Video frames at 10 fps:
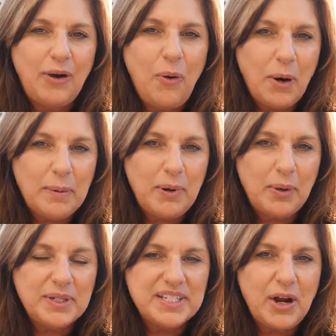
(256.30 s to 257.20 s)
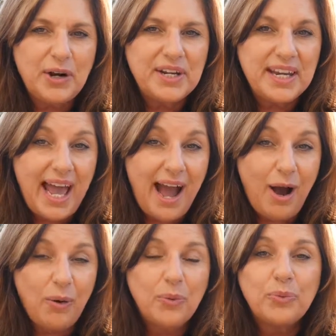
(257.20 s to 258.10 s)
hormones are
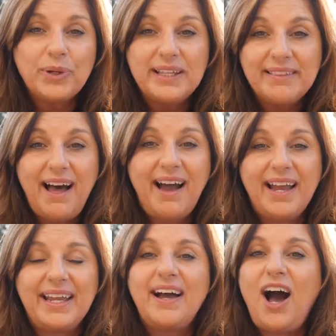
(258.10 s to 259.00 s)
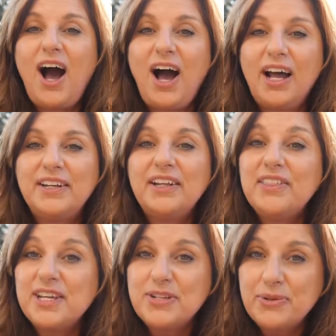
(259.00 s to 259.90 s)
now relying on
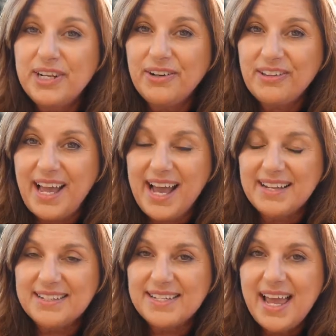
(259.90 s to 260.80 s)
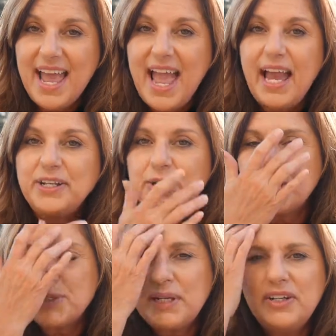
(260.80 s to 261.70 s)
the adrenal glands. And your
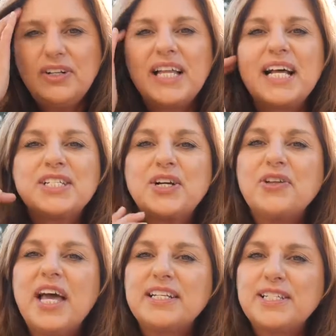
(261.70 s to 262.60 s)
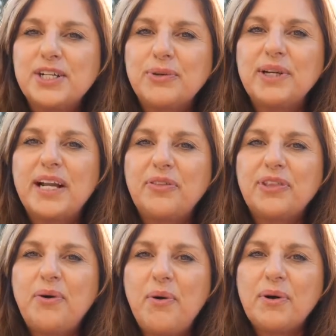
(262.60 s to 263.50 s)
adrenal glands are that secrete out
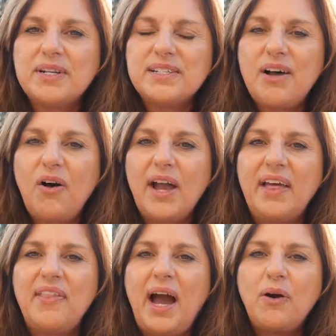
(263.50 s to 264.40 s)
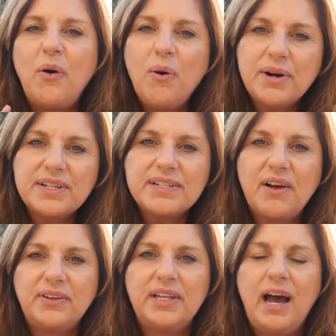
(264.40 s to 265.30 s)
the cortisol, and that
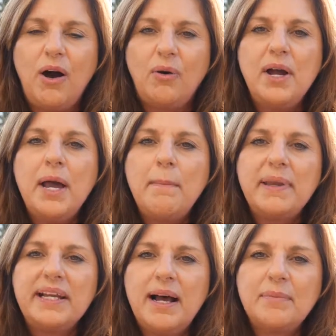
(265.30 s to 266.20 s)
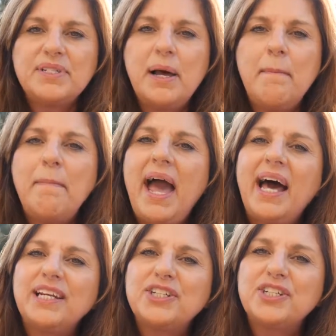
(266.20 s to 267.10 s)
cortisol now becomes a
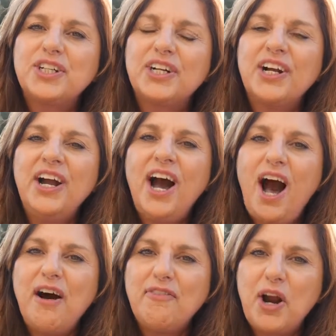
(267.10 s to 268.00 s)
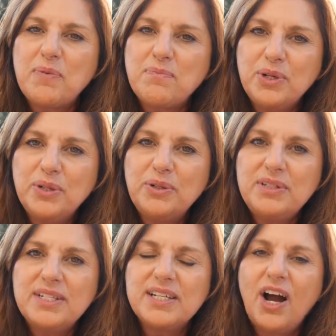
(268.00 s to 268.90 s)
manager of our
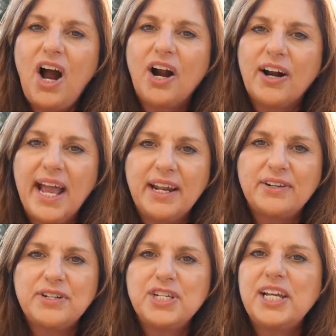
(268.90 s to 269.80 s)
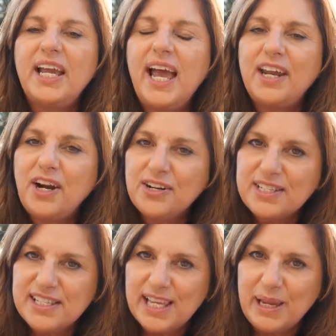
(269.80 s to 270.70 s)
moods, our energy, and our
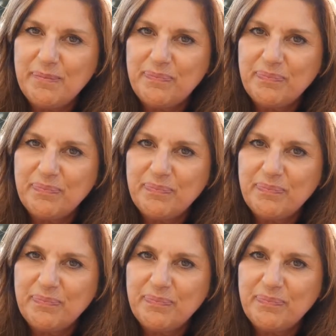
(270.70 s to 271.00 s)
sleep.